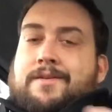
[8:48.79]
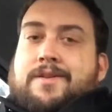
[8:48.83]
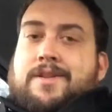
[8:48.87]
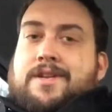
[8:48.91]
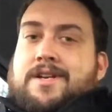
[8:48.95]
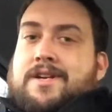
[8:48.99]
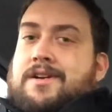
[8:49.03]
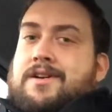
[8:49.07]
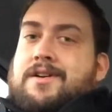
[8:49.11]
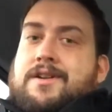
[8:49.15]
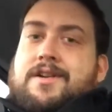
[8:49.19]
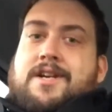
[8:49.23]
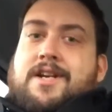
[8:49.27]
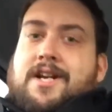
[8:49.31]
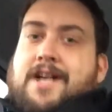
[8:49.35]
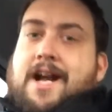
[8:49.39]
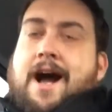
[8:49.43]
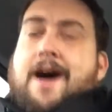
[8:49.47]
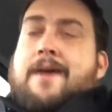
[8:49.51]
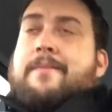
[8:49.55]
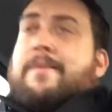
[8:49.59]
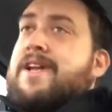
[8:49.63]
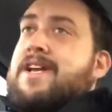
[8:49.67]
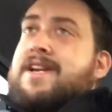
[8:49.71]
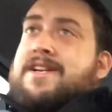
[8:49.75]
Your
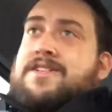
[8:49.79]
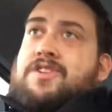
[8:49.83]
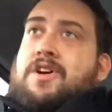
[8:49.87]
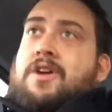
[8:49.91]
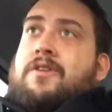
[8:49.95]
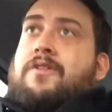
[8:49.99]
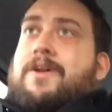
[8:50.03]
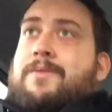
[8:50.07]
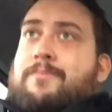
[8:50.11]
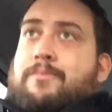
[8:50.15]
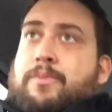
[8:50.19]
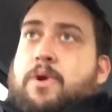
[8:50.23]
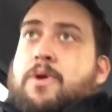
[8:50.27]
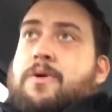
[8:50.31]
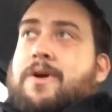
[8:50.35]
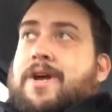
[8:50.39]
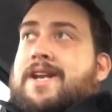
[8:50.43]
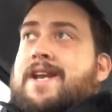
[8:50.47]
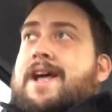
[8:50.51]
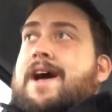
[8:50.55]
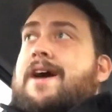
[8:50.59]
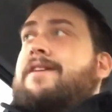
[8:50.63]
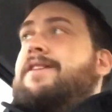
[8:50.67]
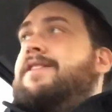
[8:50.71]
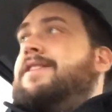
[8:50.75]
comedy has already broken
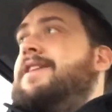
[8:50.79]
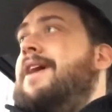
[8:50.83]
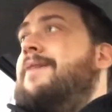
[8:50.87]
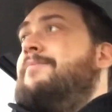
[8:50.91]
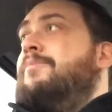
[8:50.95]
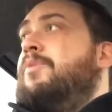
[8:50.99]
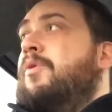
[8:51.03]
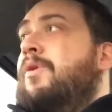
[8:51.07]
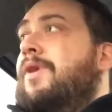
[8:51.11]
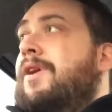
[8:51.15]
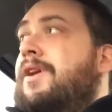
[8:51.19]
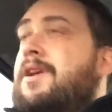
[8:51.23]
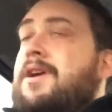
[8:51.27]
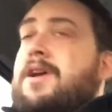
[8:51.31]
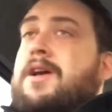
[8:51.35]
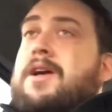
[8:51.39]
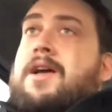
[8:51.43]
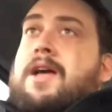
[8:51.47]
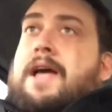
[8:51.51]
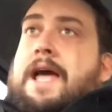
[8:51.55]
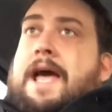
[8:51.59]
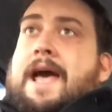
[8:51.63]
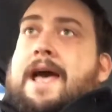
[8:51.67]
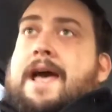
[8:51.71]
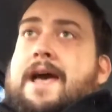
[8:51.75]
down at that point,
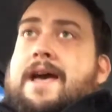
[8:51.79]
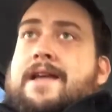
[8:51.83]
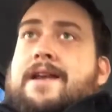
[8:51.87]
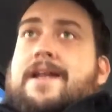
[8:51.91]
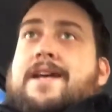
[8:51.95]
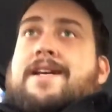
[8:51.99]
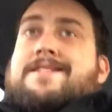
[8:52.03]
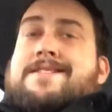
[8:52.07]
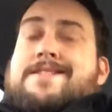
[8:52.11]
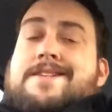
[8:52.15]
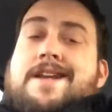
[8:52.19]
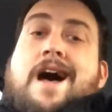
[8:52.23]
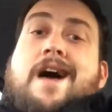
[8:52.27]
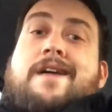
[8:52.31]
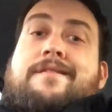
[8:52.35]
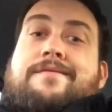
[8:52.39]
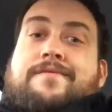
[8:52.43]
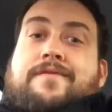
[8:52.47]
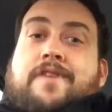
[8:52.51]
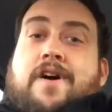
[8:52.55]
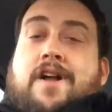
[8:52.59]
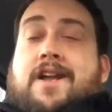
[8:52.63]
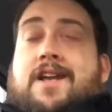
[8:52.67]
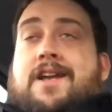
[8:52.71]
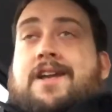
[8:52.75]
and it's not
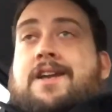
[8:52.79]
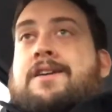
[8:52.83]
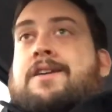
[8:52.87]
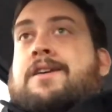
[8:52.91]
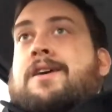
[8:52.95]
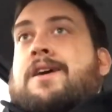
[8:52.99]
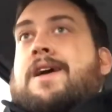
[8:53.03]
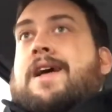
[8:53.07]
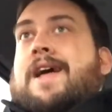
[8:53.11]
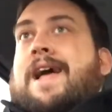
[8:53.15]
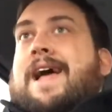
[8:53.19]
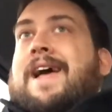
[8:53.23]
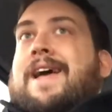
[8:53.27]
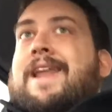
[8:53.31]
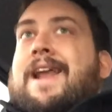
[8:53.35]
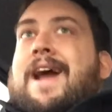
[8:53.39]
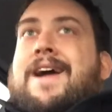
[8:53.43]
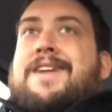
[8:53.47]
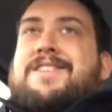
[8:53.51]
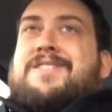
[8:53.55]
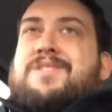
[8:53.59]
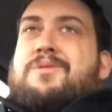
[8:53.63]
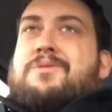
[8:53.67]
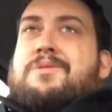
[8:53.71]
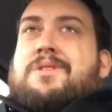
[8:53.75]
funny. And
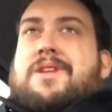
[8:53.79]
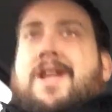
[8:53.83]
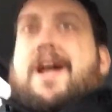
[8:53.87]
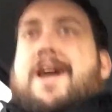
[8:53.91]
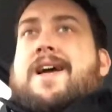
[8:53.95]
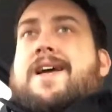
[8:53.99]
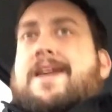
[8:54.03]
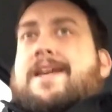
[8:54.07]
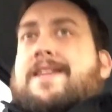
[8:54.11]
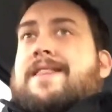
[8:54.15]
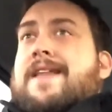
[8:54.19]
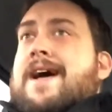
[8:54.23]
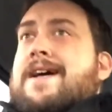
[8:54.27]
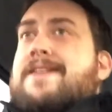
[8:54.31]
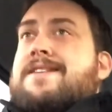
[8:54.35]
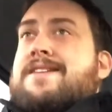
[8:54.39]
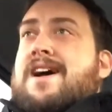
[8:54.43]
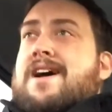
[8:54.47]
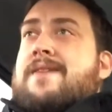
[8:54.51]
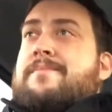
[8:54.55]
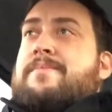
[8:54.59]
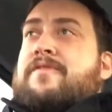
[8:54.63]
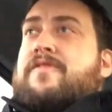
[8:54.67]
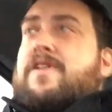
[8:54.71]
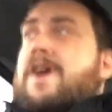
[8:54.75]
I don't like that
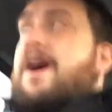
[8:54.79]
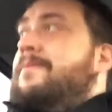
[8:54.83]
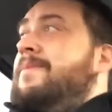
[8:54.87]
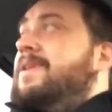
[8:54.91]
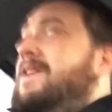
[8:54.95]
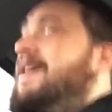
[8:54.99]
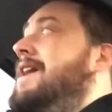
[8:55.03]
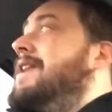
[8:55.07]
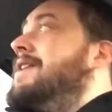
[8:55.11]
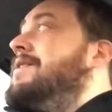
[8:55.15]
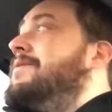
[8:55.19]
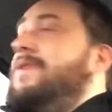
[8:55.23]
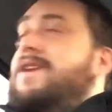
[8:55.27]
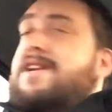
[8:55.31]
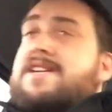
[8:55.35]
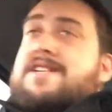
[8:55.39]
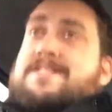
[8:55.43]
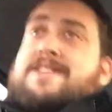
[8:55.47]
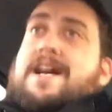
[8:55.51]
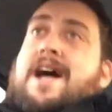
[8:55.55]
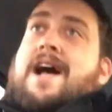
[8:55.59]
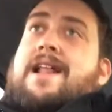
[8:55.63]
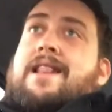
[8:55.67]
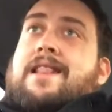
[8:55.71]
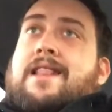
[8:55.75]
type of comedy anyways.
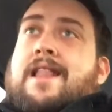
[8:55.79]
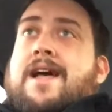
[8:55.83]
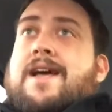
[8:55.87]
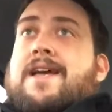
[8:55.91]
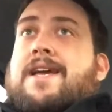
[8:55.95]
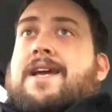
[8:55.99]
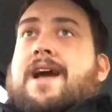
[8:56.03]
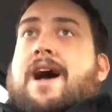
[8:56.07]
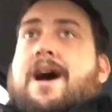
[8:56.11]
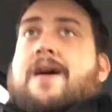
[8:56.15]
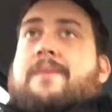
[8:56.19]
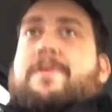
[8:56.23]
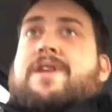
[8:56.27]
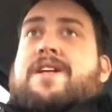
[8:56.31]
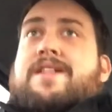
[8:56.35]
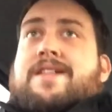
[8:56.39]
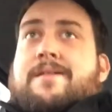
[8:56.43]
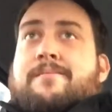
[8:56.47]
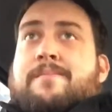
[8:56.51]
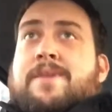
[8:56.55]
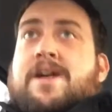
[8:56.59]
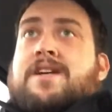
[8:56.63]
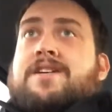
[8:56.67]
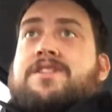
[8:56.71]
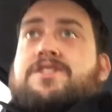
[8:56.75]
I like comedy
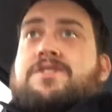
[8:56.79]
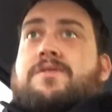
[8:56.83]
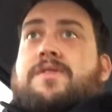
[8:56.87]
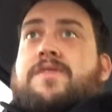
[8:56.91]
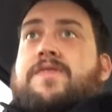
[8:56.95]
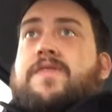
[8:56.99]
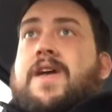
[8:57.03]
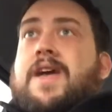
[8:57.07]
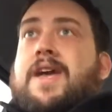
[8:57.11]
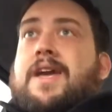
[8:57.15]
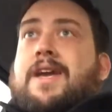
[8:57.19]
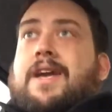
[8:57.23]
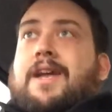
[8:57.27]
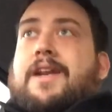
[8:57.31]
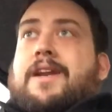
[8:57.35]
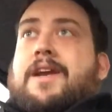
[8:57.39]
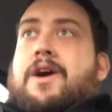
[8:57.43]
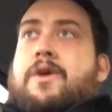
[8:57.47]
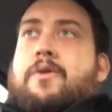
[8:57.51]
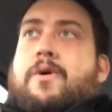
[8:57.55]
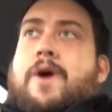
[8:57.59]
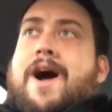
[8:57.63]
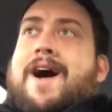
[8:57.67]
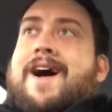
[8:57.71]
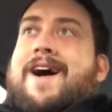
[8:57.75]
that makes you think and
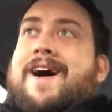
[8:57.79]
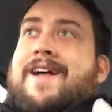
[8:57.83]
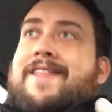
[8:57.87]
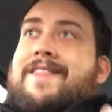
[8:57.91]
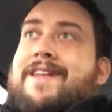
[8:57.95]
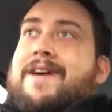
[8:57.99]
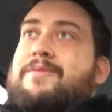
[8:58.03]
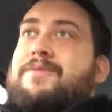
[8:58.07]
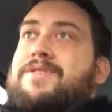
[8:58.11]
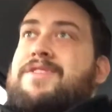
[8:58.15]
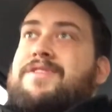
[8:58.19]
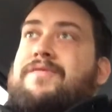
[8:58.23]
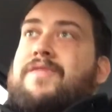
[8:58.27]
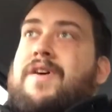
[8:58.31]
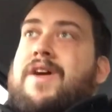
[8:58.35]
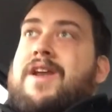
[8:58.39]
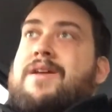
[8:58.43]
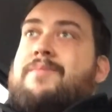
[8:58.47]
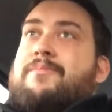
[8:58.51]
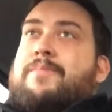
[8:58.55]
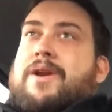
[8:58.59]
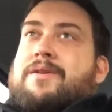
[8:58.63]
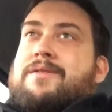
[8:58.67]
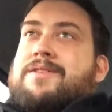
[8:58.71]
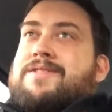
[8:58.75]
go, that was funny,
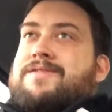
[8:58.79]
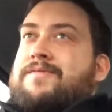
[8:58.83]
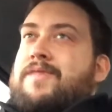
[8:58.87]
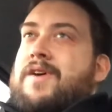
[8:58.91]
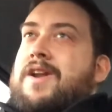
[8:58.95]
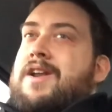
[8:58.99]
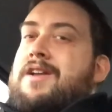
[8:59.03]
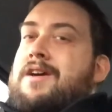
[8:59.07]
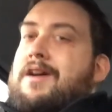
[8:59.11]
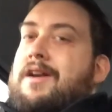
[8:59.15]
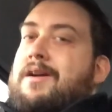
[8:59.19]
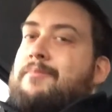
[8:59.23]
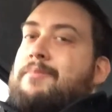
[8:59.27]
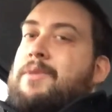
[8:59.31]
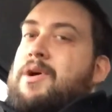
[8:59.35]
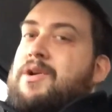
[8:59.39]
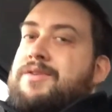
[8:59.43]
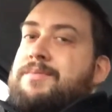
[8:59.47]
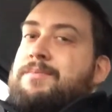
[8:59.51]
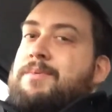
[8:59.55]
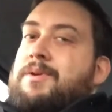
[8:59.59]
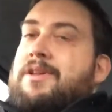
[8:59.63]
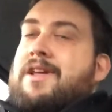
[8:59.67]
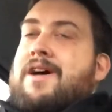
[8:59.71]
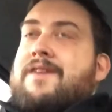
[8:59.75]
but it was funny on a
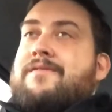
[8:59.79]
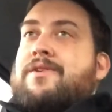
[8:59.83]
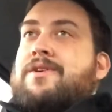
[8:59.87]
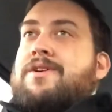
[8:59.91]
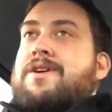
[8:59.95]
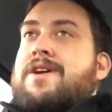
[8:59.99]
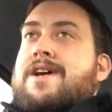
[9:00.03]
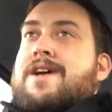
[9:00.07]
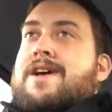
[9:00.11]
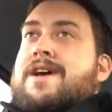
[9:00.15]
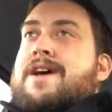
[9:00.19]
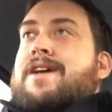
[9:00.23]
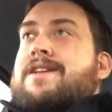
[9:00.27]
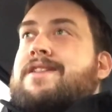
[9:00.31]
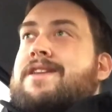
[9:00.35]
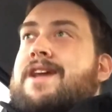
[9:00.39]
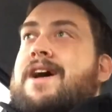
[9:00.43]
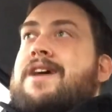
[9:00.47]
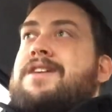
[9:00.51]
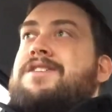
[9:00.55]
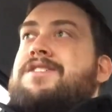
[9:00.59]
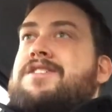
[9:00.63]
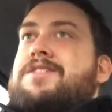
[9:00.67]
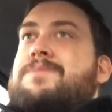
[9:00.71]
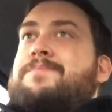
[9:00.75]
multiple level,
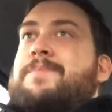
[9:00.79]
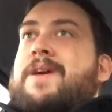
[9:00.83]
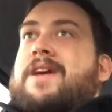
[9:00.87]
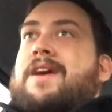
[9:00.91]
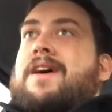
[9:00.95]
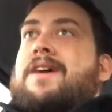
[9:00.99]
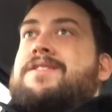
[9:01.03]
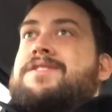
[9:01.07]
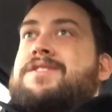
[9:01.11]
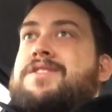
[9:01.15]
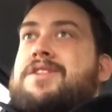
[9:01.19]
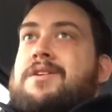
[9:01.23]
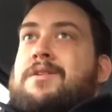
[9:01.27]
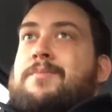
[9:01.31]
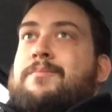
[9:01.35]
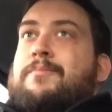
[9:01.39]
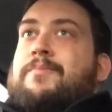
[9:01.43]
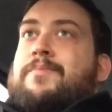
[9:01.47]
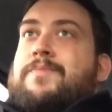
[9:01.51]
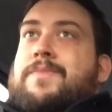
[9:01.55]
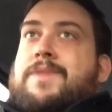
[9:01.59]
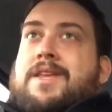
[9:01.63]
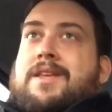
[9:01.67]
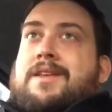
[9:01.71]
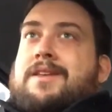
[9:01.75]
not just because you're
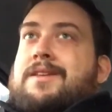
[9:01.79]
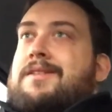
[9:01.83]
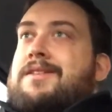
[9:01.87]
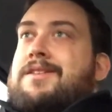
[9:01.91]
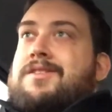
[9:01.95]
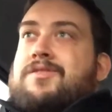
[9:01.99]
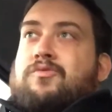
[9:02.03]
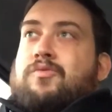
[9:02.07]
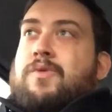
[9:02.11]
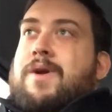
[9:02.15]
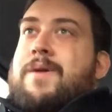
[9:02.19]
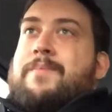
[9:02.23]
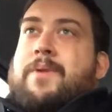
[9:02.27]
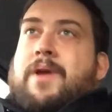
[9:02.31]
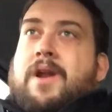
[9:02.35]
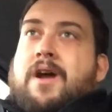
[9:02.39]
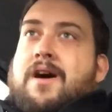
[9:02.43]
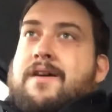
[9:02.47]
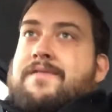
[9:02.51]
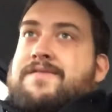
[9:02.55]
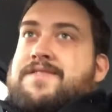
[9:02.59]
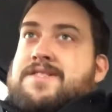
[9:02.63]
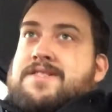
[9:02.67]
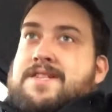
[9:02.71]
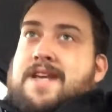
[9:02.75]
ripping
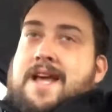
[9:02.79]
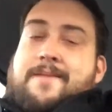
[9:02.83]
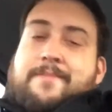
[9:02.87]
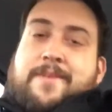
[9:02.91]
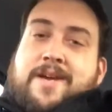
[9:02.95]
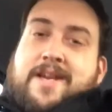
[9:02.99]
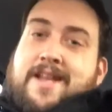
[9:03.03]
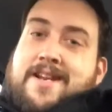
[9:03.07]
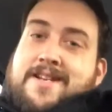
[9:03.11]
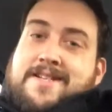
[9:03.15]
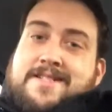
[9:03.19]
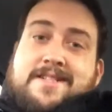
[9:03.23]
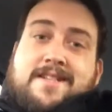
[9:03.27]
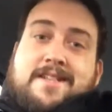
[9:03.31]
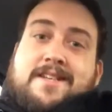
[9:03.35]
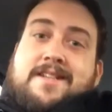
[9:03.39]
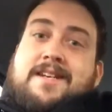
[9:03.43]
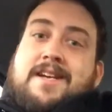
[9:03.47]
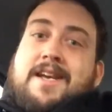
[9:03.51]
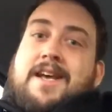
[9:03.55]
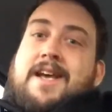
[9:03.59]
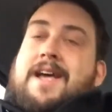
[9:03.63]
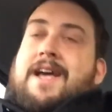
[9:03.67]
off Sam Kinison